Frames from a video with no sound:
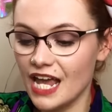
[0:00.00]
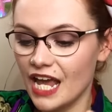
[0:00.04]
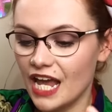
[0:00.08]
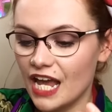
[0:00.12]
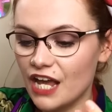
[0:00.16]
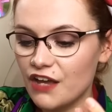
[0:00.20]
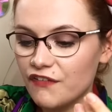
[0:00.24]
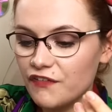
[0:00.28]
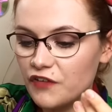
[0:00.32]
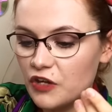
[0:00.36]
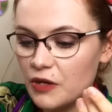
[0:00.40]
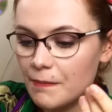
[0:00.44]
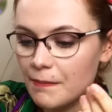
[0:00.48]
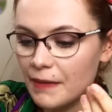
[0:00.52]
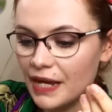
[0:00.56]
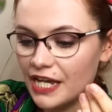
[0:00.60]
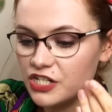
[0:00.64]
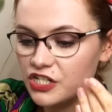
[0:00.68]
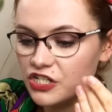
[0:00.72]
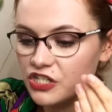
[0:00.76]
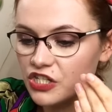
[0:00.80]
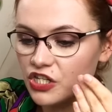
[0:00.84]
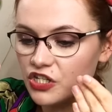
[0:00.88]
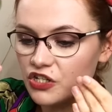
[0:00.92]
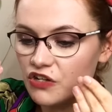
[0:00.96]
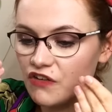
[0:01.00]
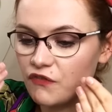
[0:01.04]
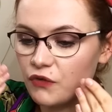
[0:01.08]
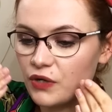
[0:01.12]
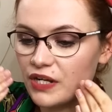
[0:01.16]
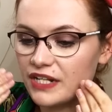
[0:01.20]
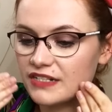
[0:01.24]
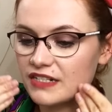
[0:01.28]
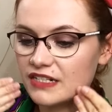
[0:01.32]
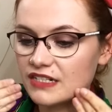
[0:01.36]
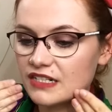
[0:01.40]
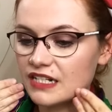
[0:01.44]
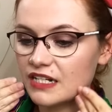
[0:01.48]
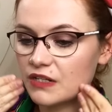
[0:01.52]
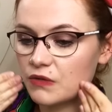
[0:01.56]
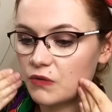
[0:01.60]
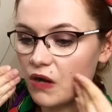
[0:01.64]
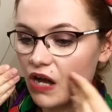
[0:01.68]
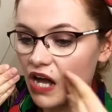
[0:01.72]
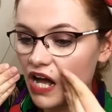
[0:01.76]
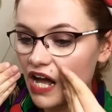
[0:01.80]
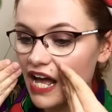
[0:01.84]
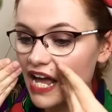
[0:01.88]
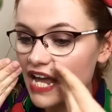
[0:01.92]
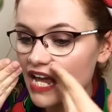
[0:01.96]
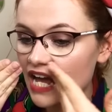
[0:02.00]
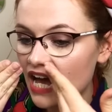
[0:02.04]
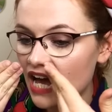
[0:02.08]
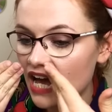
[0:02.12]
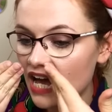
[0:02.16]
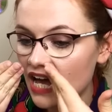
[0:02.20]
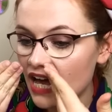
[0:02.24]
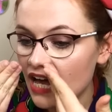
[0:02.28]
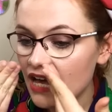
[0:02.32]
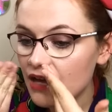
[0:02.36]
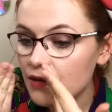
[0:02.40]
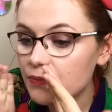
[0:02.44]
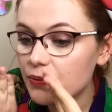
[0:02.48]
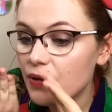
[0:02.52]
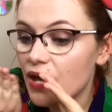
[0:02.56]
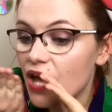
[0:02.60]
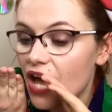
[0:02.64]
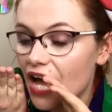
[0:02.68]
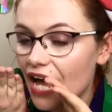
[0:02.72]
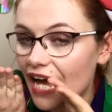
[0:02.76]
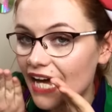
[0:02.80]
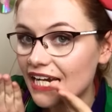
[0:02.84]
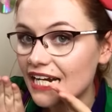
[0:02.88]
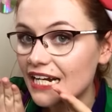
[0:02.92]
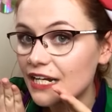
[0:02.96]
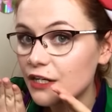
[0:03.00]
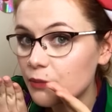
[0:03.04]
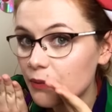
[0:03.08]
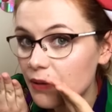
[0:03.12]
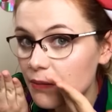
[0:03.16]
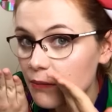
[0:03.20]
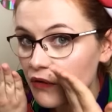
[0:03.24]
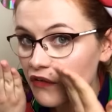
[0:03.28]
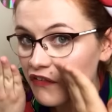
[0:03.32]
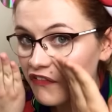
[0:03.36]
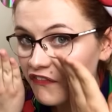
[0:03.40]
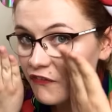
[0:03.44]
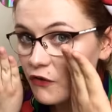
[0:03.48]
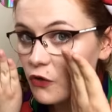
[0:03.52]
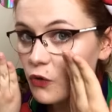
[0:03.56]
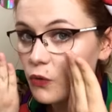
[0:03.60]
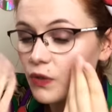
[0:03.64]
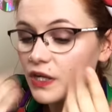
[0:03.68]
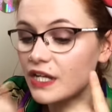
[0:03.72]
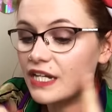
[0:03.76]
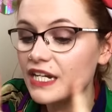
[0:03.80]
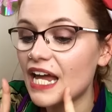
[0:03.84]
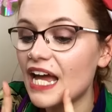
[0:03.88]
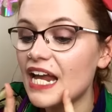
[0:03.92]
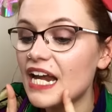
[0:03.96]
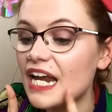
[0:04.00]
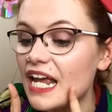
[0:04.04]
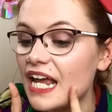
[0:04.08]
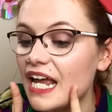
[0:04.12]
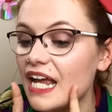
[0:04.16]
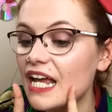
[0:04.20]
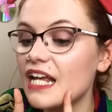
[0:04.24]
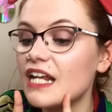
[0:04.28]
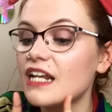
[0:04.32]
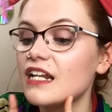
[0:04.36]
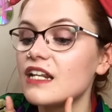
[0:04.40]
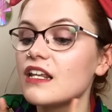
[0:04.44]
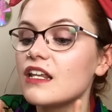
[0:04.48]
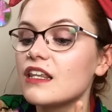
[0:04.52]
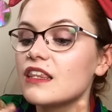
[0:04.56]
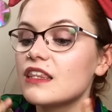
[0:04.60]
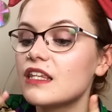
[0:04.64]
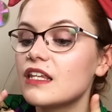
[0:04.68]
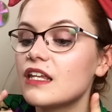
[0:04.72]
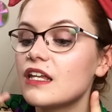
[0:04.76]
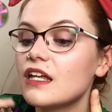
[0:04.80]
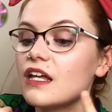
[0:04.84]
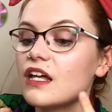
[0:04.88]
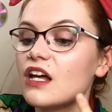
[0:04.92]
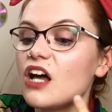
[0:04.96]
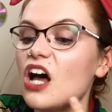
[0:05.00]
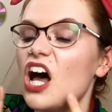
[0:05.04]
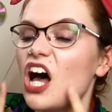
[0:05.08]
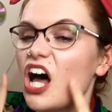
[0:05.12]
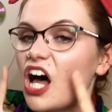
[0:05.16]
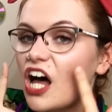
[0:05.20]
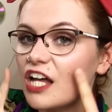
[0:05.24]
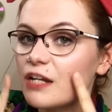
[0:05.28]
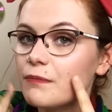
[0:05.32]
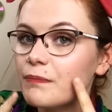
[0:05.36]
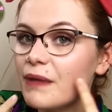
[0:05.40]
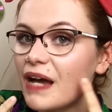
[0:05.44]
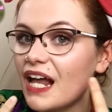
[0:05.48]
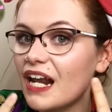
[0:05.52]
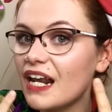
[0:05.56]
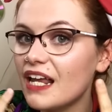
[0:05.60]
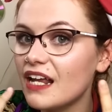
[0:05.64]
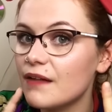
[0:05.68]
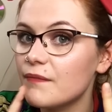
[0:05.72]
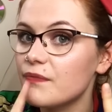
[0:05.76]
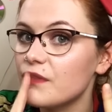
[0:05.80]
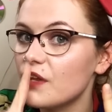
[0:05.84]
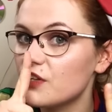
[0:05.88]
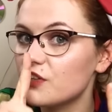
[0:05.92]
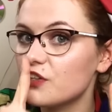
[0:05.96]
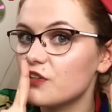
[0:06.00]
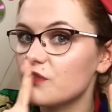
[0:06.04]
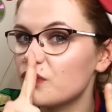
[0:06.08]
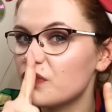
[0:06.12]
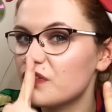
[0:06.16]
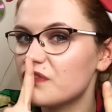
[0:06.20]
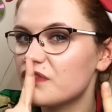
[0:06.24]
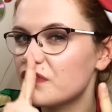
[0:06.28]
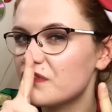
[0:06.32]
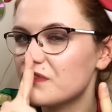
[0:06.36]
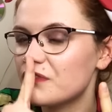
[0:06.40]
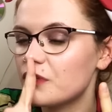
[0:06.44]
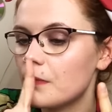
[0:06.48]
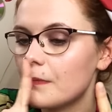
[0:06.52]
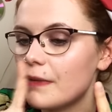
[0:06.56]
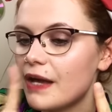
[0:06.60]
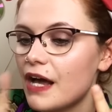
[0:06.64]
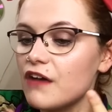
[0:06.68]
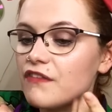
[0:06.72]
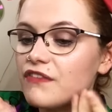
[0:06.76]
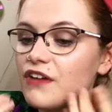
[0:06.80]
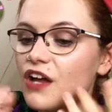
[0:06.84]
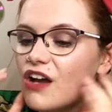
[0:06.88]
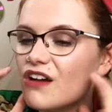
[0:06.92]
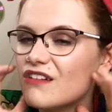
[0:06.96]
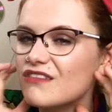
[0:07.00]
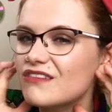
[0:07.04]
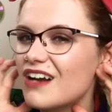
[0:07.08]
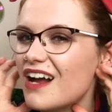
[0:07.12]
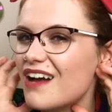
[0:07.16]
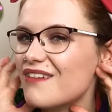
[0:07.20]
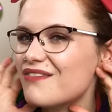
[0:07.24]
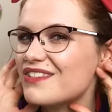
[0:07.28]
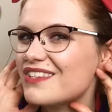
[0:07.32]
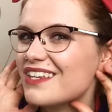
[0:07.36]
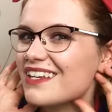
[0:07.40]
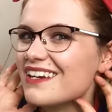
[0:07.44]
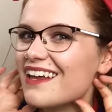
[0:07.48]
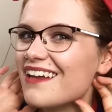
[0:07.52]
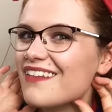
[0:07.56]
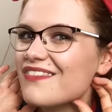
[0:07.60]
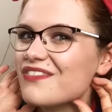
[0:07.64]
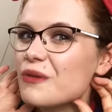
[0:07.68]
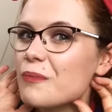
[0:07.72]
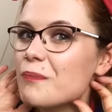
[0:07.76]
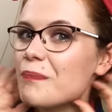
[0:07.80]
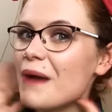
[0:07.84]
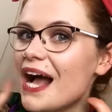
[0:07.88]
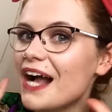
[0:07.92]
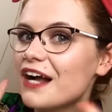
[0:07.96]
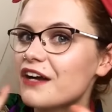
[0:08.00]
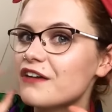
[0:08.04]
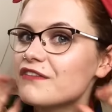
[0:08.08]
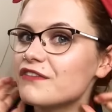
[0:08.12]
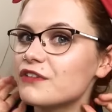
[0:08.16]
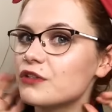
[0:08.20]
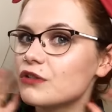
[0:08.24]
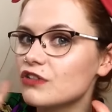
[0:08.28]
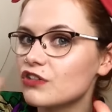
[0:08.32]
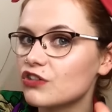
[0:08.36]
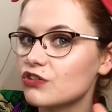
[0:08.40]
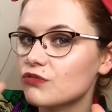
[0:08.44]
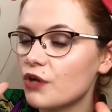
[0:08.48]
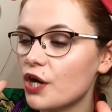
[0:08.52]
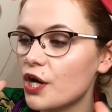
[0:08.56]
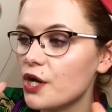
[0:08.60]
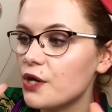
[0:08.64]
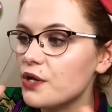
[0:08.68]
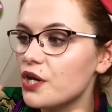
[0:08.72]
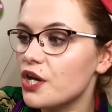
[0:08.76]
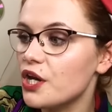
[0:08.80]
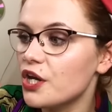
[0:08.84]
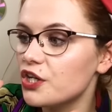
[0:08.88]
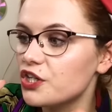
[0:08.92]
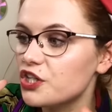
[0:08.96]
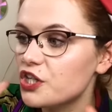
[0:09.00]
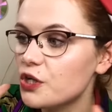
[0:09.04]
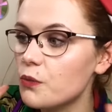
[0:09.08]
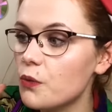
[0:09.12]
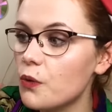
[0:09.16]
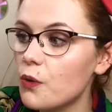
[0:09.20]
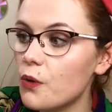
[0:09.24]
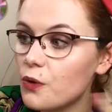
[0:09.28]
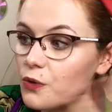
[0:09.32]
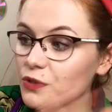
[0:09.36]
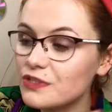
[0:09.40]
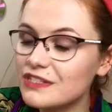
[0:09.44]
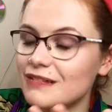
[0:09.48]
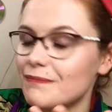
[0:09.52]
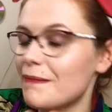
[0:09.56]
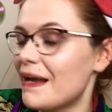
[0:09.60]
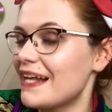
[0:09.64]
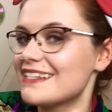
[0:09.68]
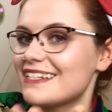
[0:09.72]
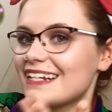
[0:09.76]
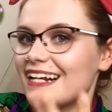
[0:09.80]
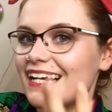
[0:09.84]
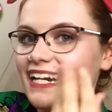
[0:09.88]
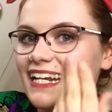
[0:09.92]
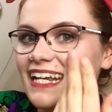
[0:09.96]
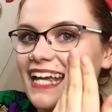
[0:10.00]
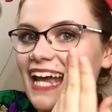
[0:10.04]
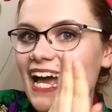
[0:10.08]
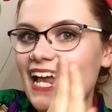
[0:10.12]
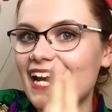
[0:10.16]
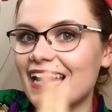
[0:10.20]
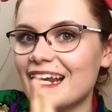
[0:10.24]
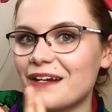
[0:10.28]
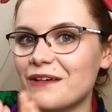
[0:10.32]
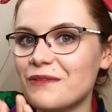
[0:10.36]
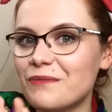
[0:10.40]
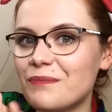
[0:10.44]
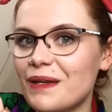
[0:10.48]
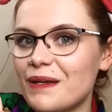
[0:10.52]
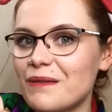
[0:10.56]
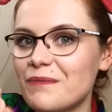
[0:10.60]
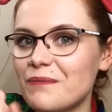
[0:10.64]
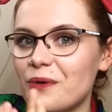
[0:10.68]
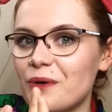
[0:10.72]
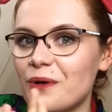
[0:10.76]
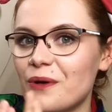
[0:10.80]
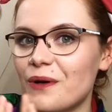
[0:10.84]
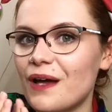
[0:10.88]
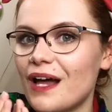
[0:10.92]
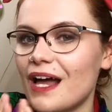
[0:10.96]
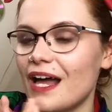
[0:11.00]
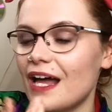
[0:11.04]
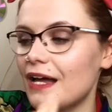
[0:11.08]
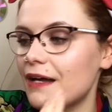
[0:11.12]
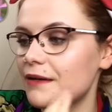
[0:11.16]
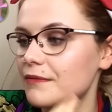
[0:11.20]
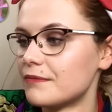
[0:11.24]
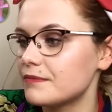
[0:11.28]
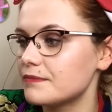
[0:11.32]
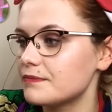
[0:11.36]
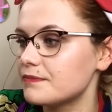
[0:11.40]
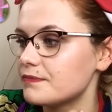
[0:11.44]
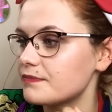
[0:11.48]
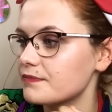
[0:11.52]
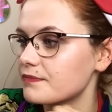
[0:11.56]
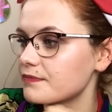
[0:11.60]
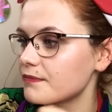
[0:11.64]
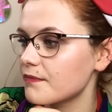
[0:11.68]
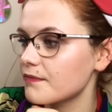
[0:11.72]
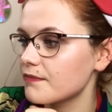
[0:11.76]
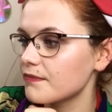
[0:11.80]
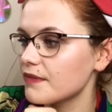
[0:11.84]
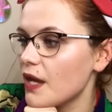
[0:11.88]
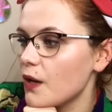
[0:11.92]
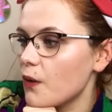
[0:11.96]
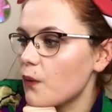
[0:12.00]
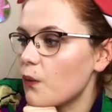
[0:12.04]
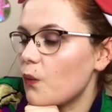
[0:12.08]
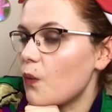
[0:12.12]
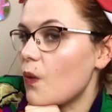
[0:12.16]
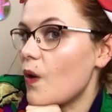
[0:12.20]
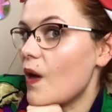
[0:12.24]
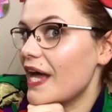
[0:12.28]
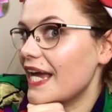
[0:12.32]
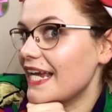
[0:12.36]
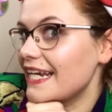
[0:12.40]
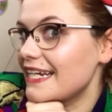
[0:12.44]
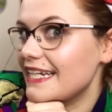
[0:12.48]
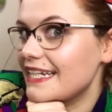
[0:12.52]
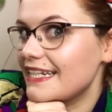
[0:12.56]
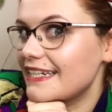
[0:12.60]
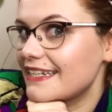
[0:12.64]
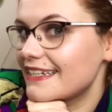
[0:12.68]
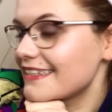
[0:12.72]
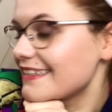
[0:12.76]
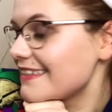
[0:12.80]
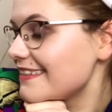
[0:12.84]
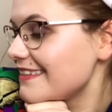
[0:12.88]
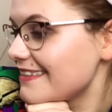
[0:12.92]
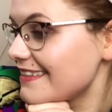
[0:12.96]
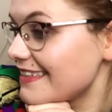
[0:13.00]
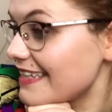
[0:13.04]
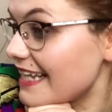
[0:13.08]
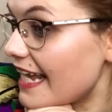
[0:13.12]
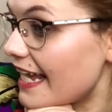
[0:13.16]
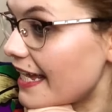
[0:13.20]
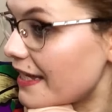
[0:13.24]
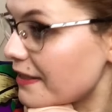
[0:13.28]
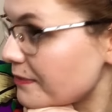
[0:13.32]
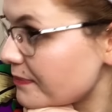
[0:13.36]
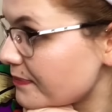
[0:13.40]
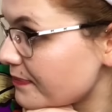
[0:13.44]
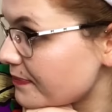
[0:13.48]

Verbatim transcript: if you imagine that your voice is a little higher up and a little bit more forward and hitting the hard palate, the roof of your mouth, rather than at the back of your throat, you will automatically get a little bit more um, whininess there.